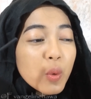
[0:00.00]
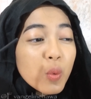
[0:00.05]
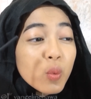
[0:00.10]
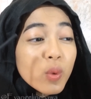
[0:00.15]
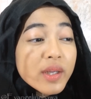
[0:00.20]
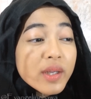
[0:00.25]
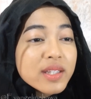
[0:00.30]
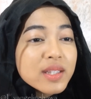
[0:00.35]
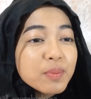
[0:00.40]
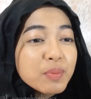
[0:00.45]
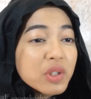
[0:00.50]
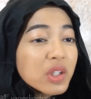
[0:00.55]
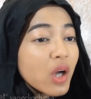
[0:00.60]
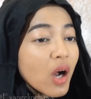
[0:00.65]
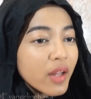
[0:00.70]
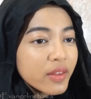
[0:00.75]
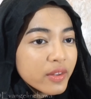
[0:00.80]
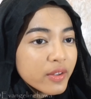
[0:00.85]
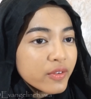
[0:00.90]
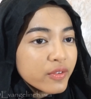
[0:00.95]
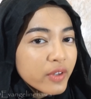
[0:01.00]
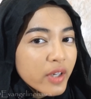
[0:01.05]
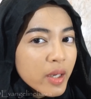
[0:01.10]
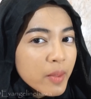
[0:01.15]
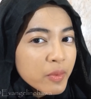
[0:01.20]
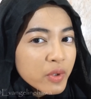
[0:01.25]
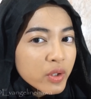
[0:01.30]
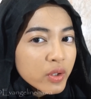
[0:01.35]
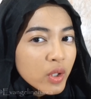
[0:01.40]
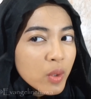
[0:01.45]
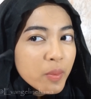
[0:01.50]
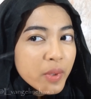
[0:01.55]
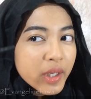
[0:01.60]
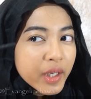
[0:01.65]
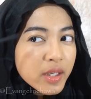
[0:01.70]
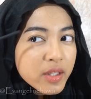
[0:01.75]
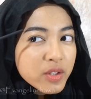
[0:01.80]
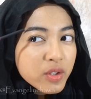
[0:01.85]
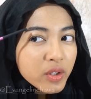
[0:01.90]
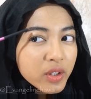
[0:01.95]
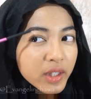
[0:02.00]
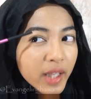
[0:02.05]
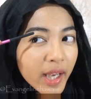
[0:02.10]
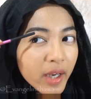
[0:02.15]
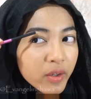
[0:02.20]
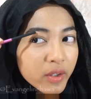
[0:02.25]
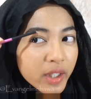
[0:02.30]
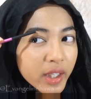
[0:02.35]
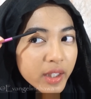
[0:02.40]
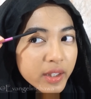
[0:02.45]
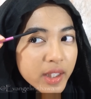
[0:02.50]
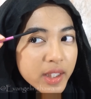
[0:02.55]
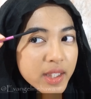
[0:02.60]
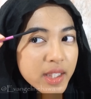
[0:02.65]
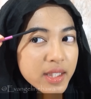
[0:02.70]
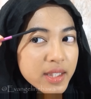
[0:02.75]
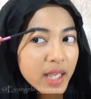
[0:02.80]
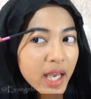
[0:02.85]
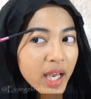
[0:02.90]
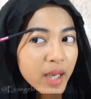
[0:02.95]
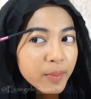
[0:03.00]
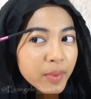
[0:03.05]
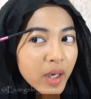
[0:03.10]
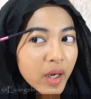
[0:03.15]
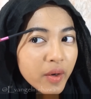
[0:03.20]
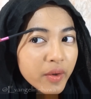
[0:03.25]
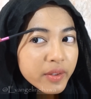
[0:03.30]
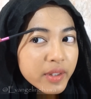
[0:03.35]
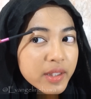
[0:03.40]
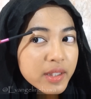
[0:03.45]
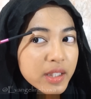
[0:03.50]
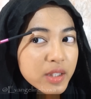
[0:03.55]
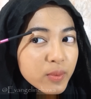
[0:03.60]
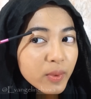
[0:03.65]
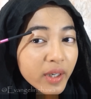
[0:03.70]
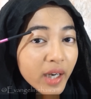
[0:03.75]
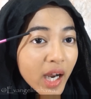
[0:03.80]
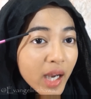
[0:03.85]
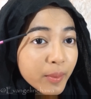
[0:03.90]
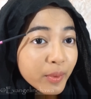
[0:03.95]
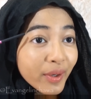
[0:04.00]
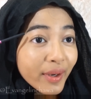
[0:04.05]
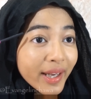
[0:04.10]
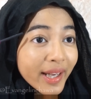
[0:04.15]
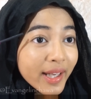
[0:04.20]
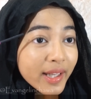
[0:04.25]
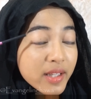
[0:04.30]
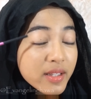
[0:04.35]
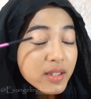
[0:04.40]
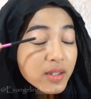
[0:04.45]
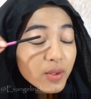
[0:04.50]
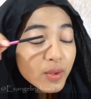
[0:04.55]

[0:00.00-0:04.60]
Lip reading: what's beyond the frame, you know, because you're like, okay, this is eyebrow, this is where eyebrow ends.